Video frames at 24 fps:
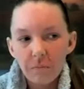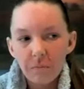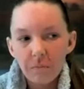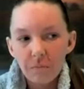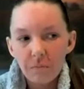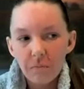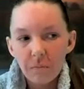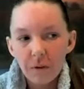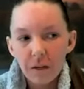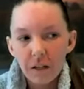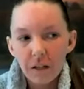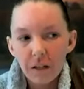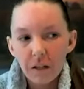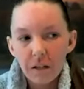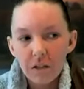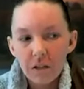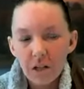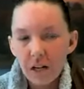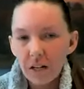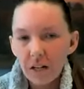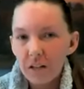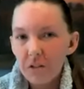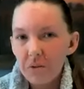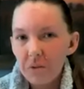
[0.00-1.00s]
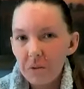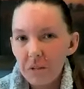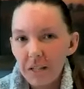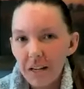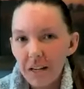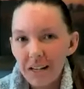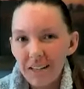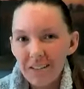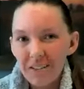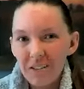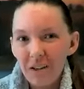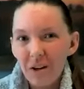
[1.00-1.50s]
but the challenge with
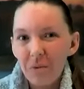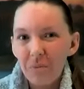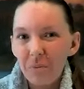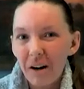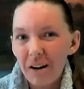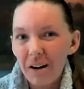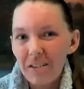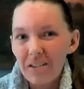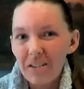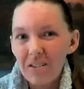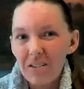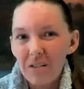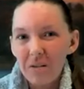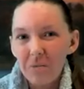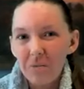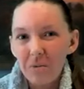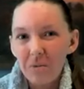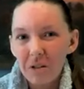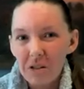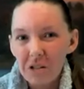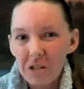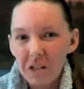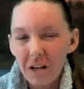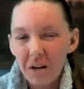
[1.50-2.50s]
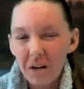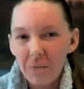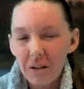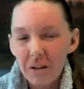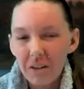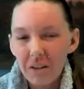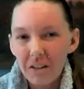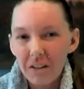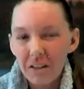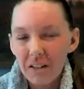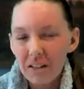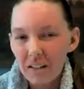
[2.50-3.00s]
that is home prices appreciate
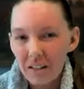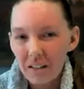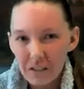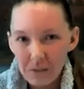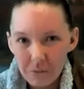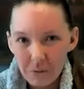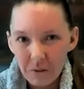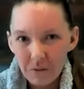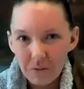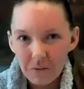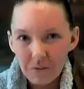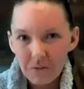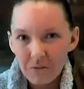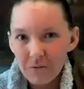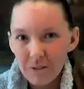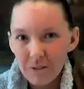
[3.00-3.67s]
with it. And as we've